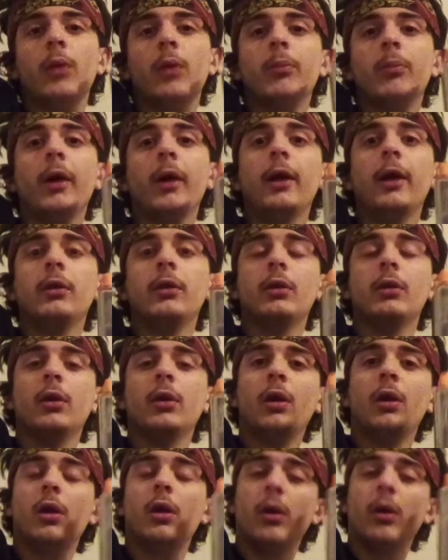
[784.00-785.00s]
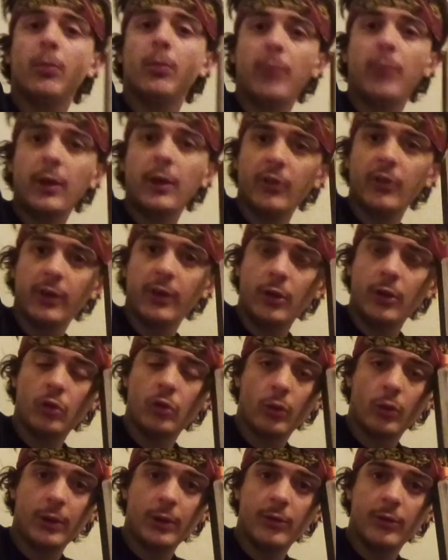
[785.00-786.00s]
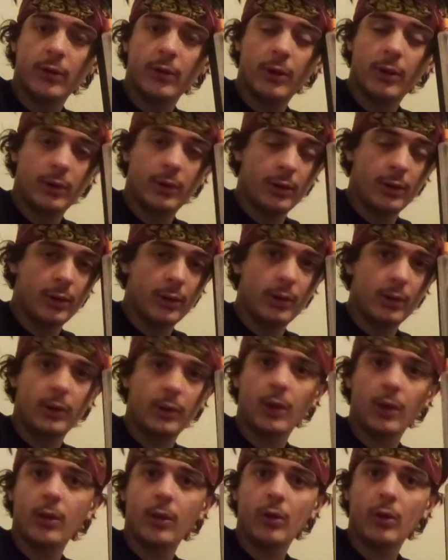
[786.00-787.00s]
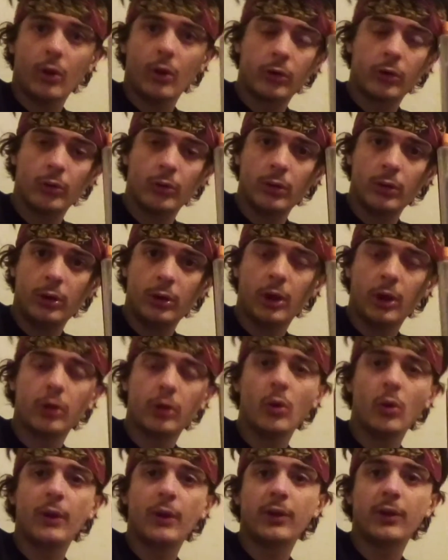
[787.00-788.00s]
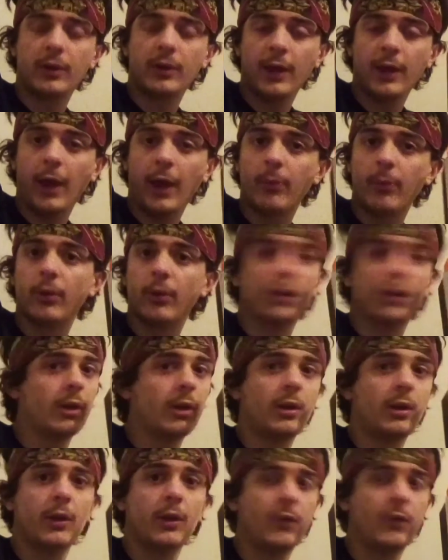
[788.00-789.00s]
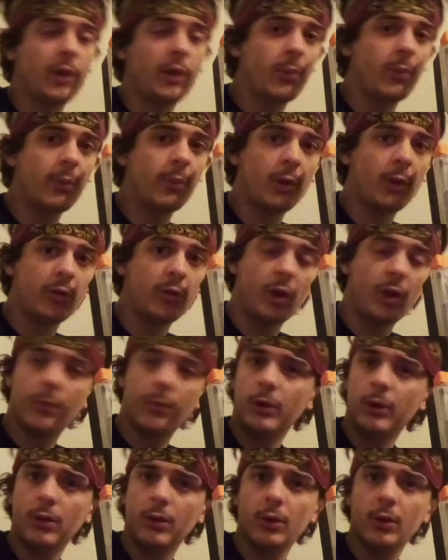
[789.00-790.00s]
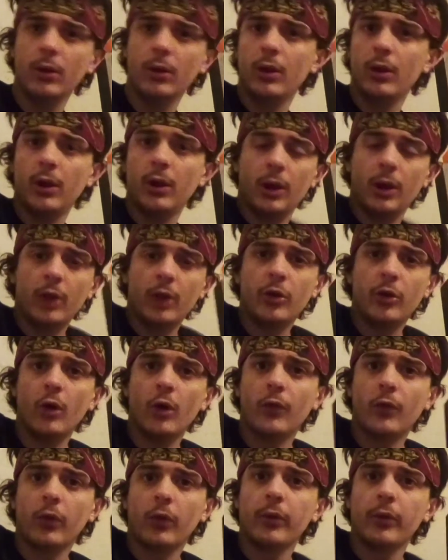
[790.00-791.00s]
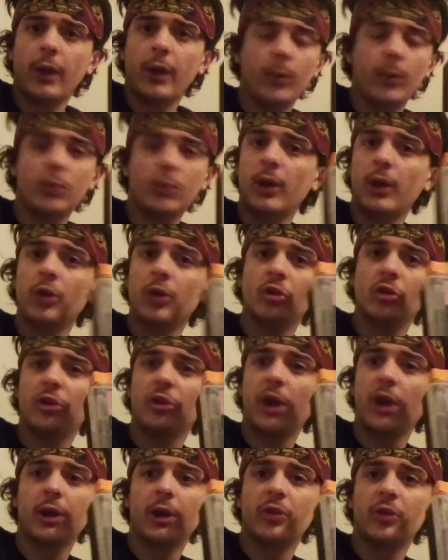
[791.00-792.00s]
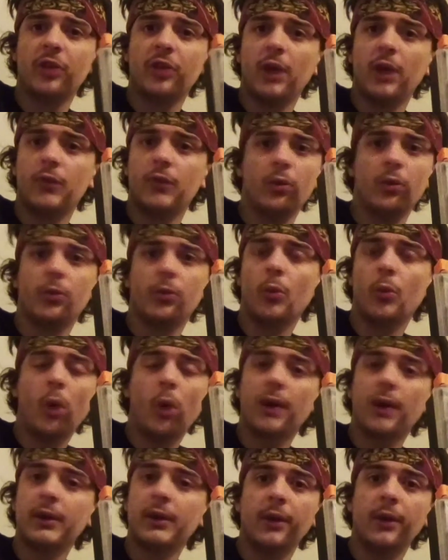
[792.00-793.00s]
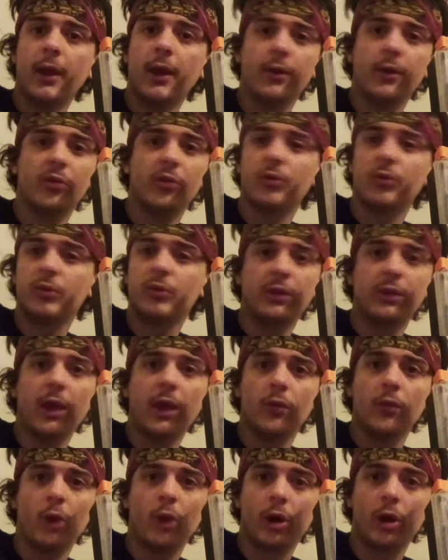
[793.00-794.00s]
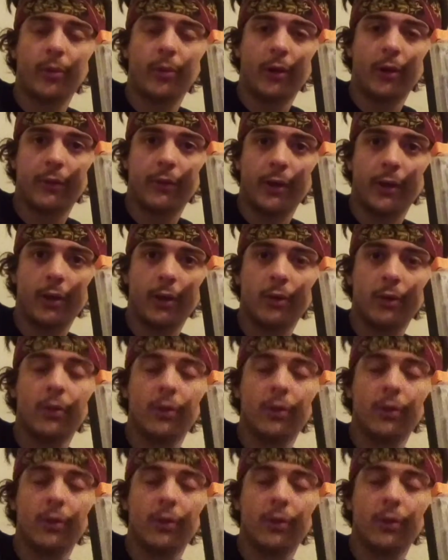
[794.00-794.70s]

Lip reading: But basic injuries are going to happen. If you get bit by a zombie, it's over. Amputation's not going to save you. The Walking Dead is dead wrong about that.